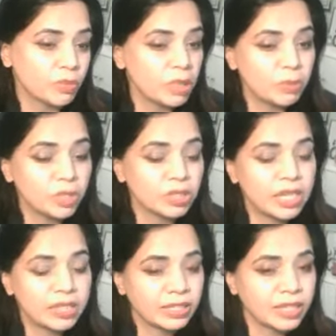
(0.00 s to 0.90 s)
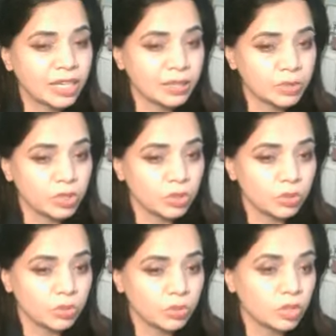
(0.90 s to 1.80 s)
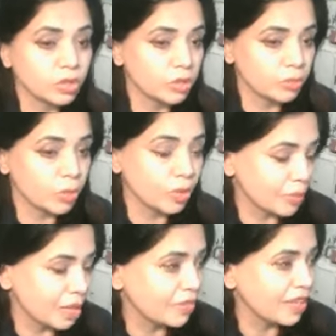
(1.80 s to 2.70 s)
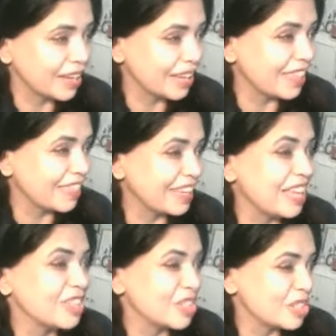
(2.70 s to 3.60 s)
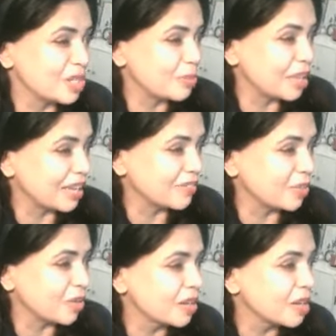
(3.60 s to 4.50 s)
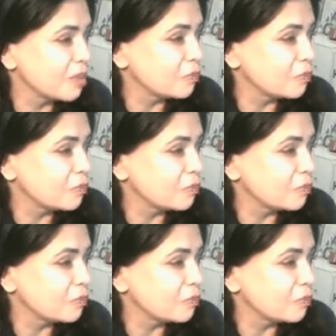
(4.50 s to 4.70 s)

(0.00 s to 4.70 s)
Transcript: people take the time to learn more about that and then also to apply for it.